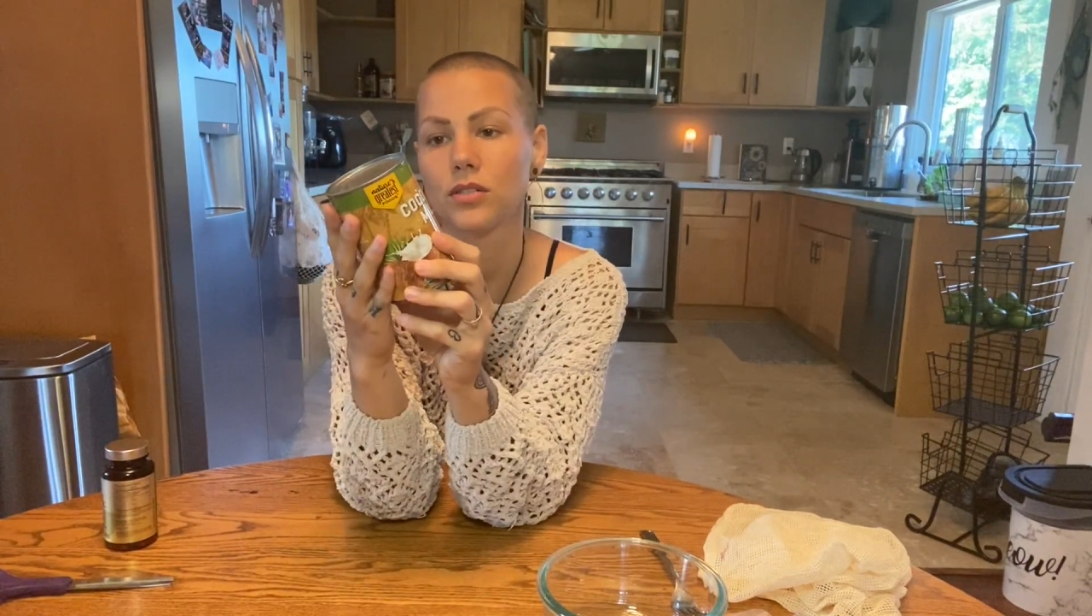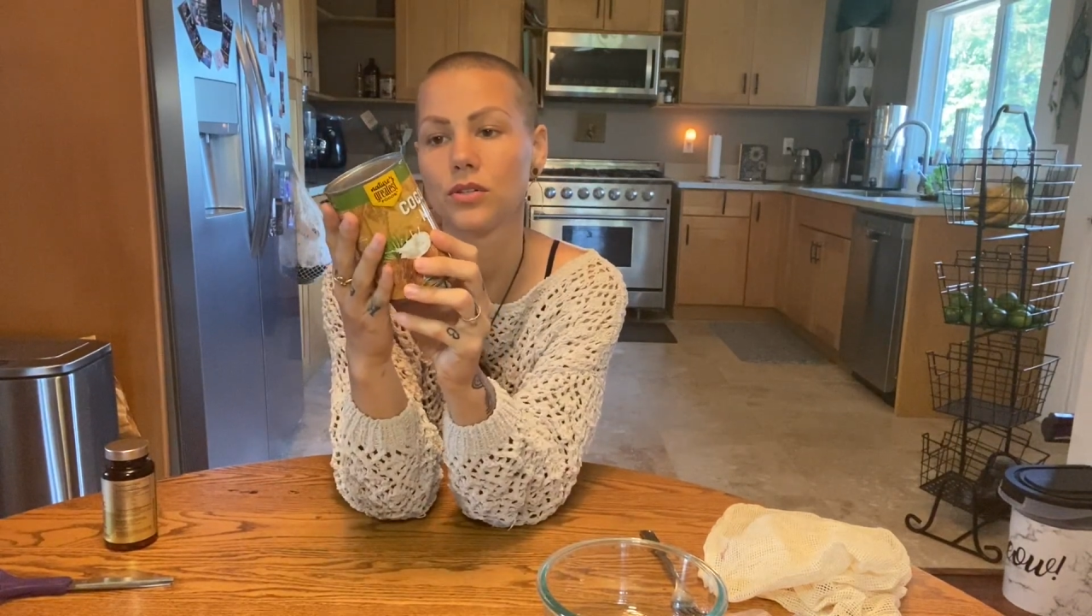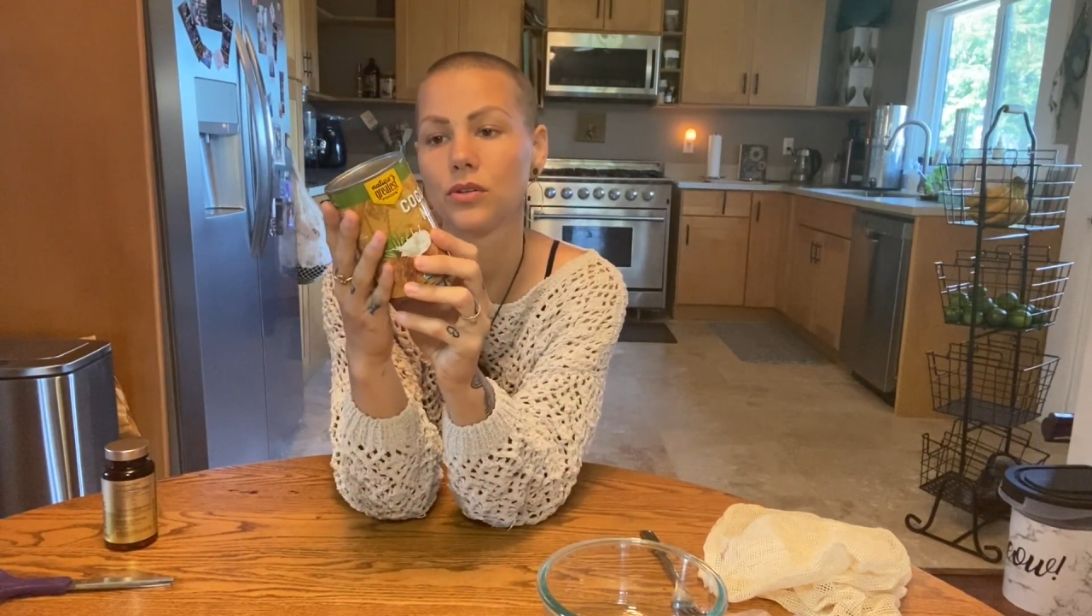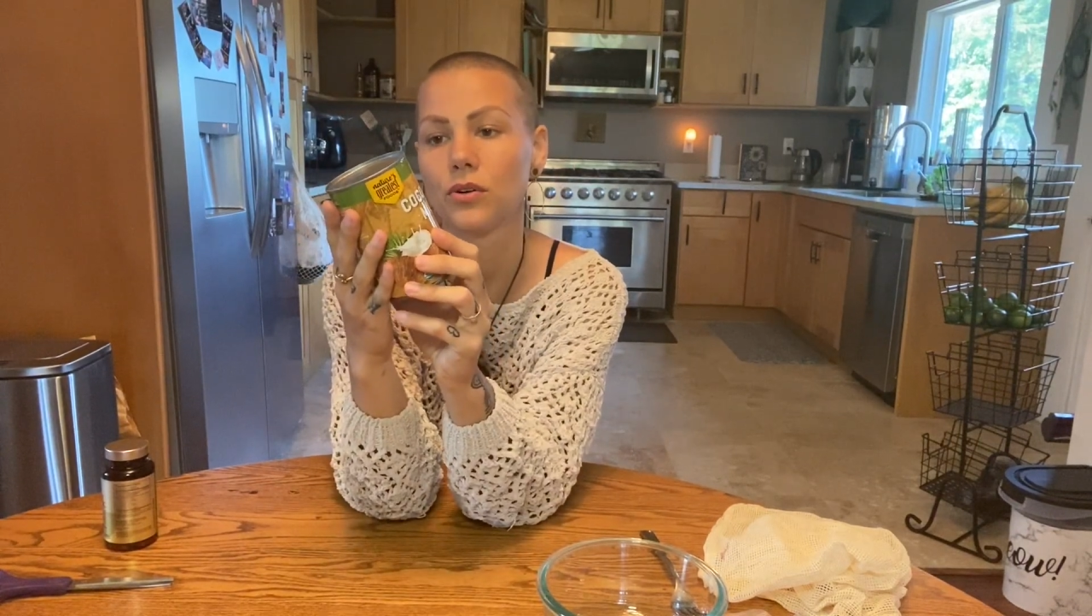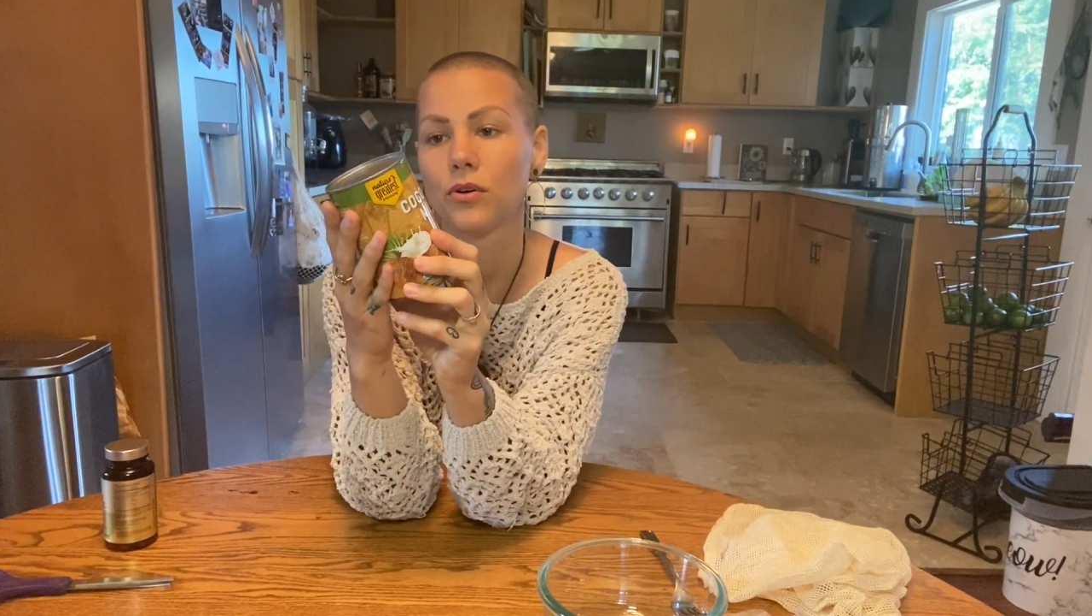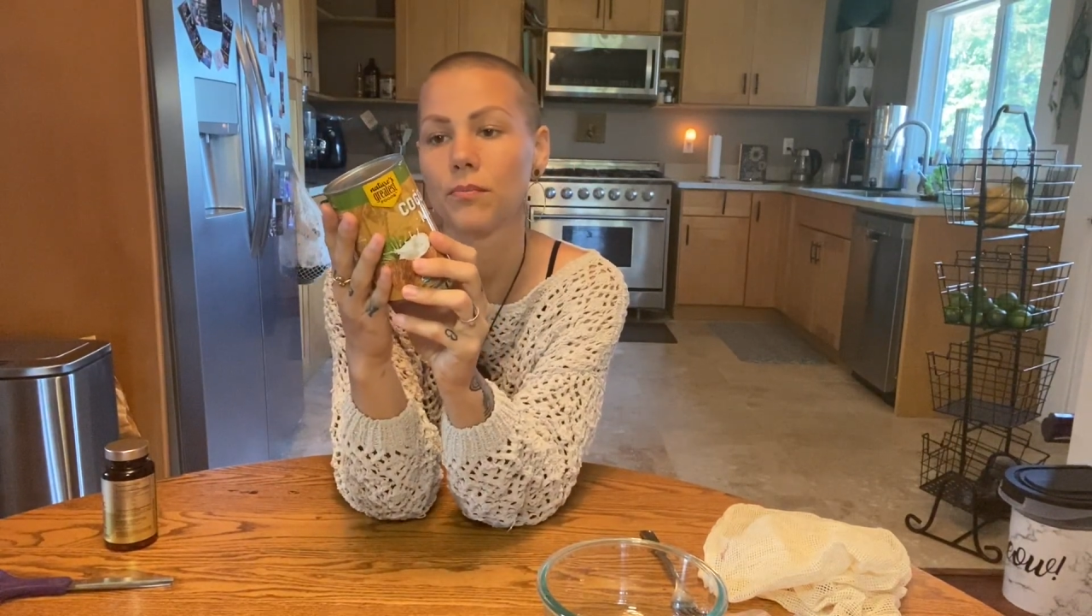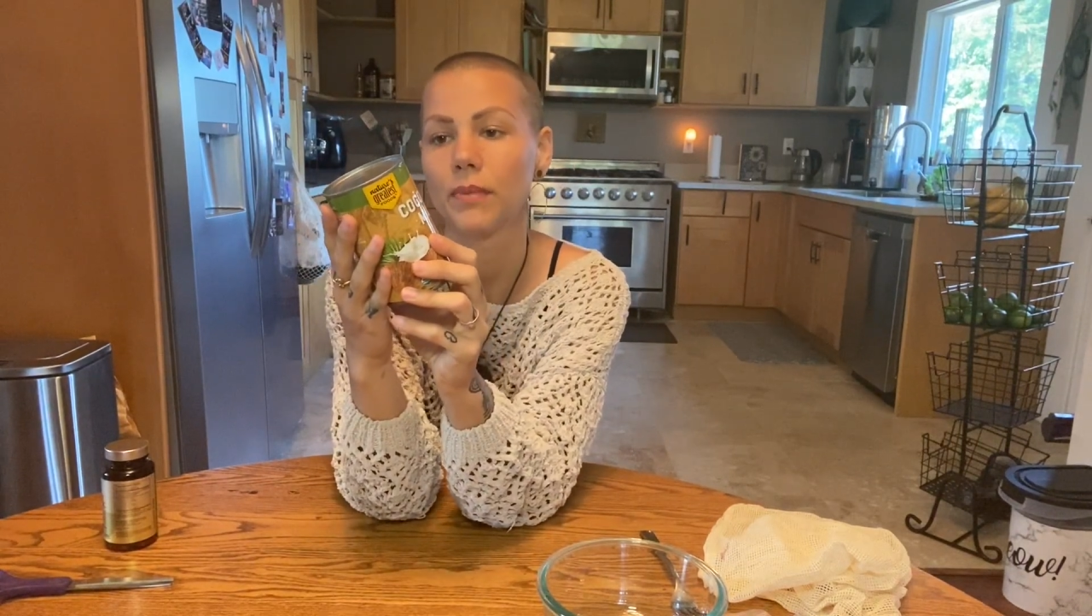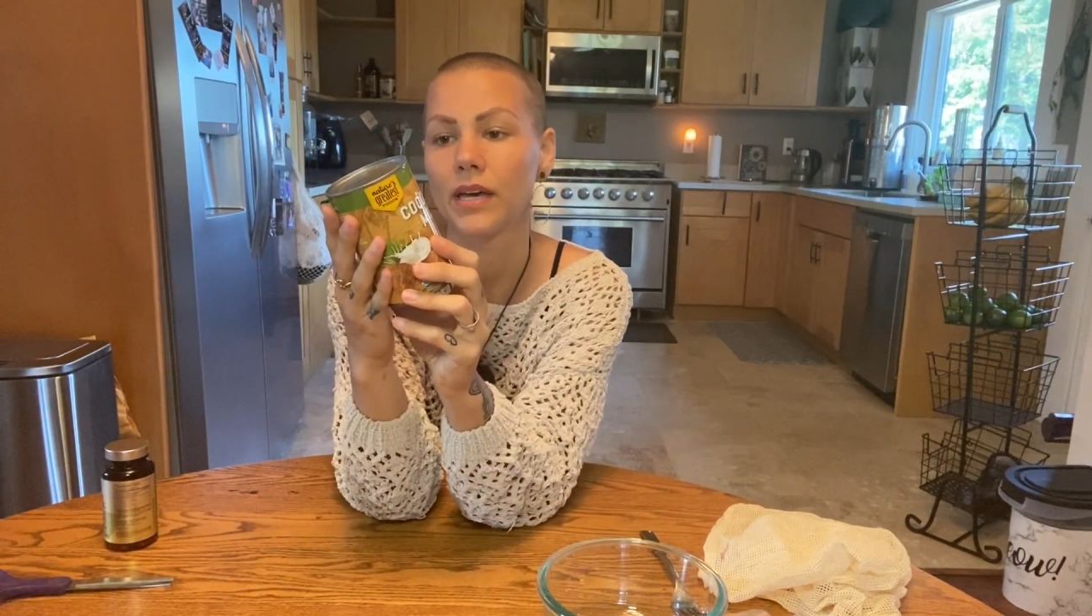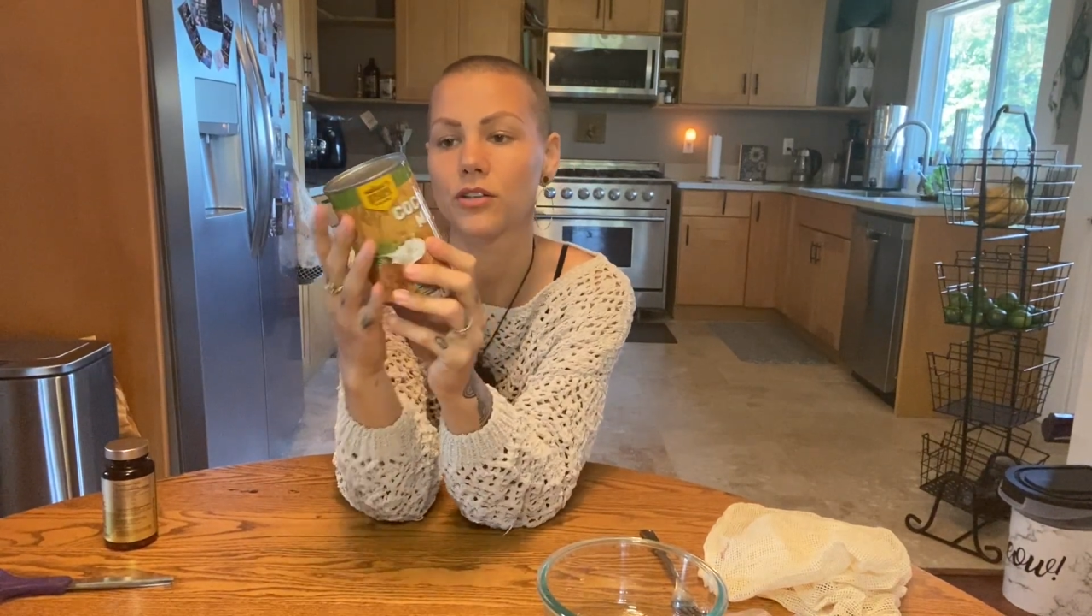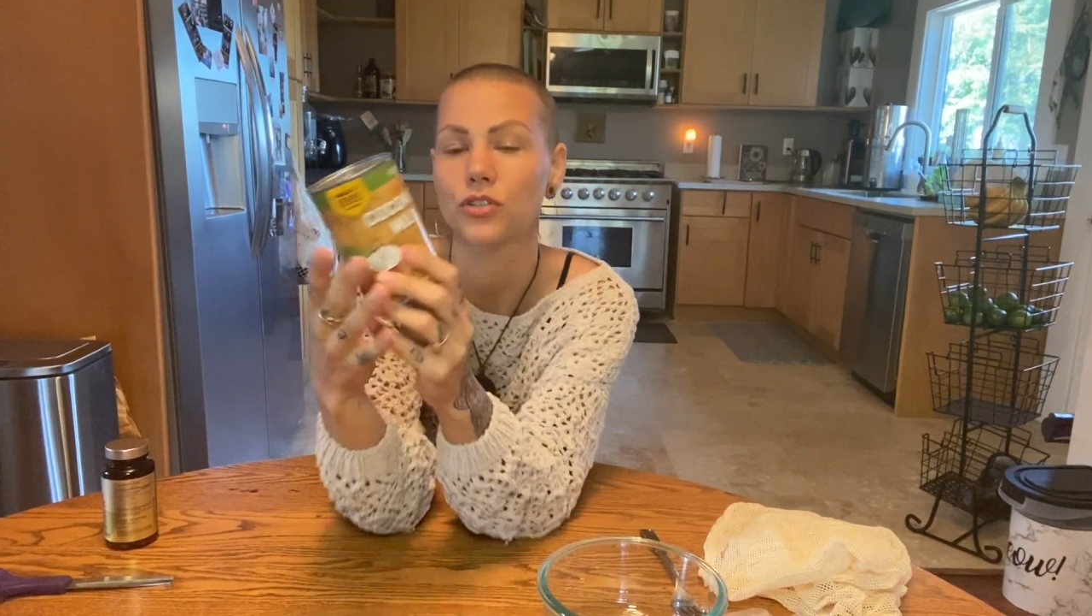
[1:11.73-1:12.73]
to
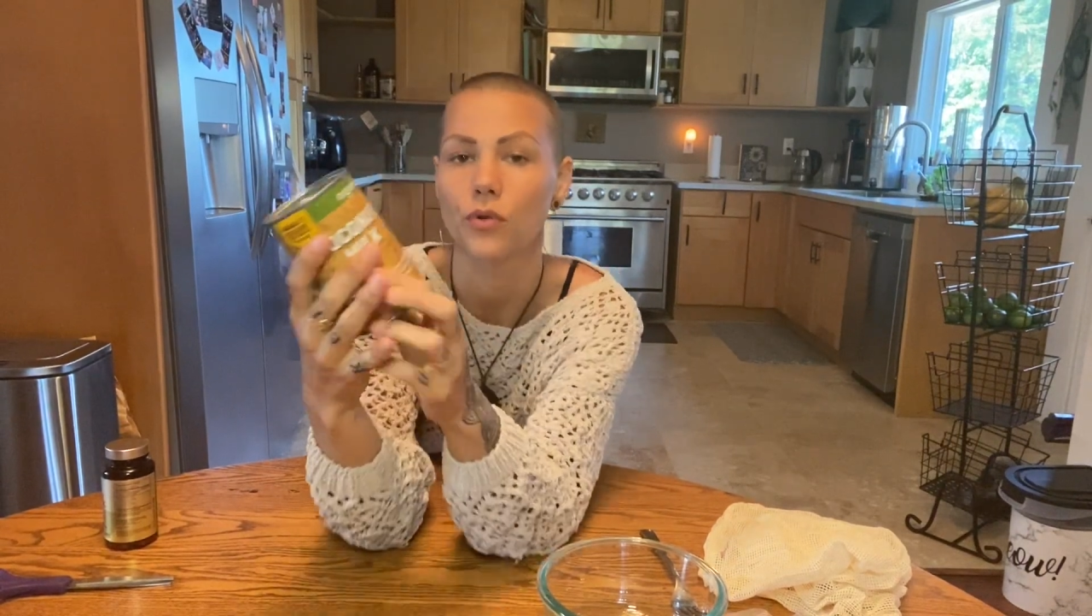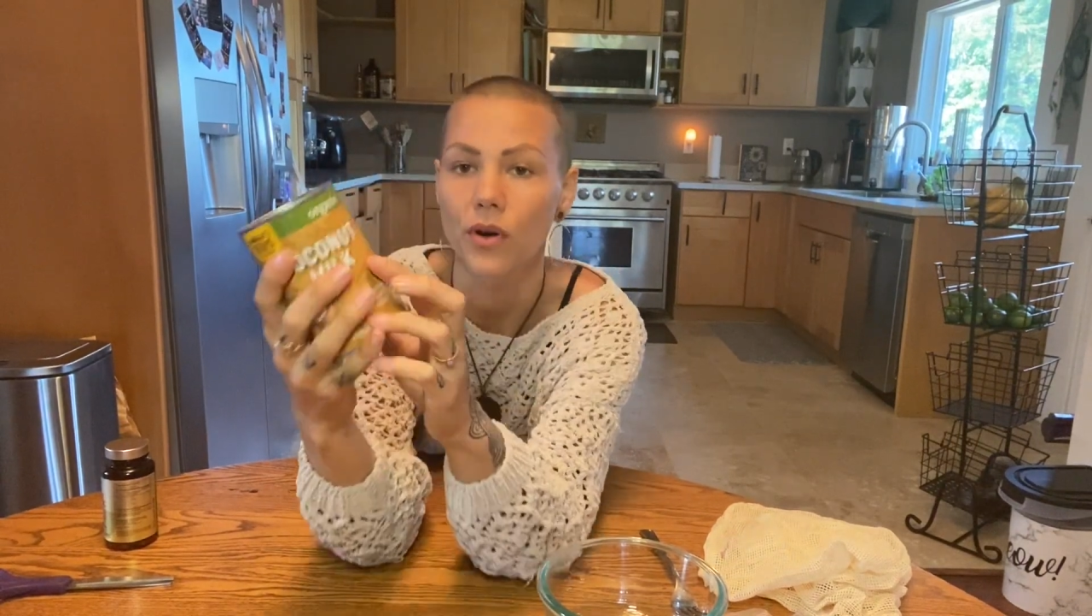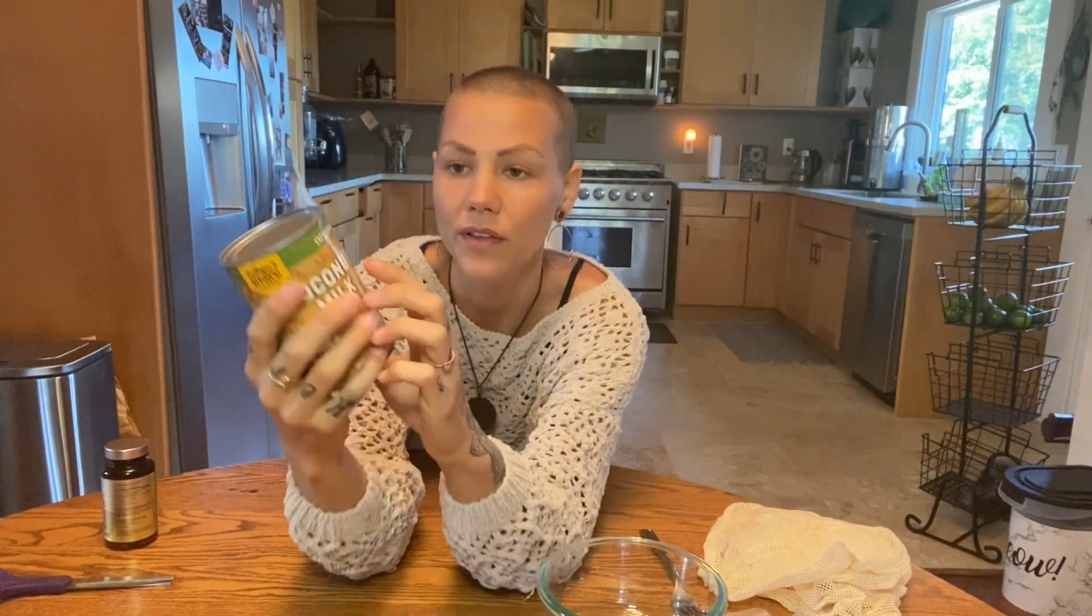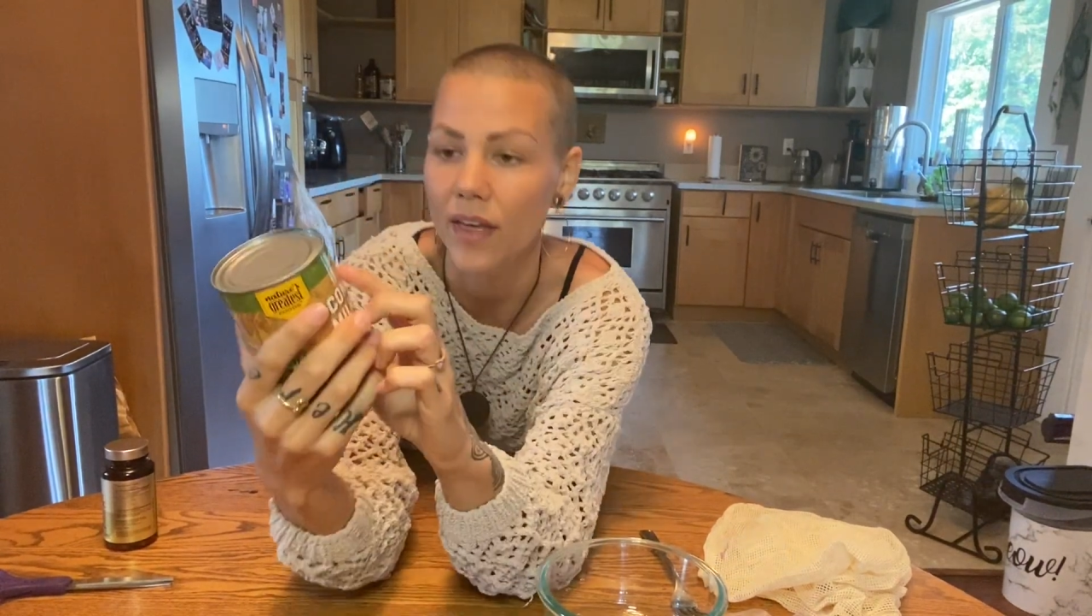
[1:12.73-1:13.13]
make sure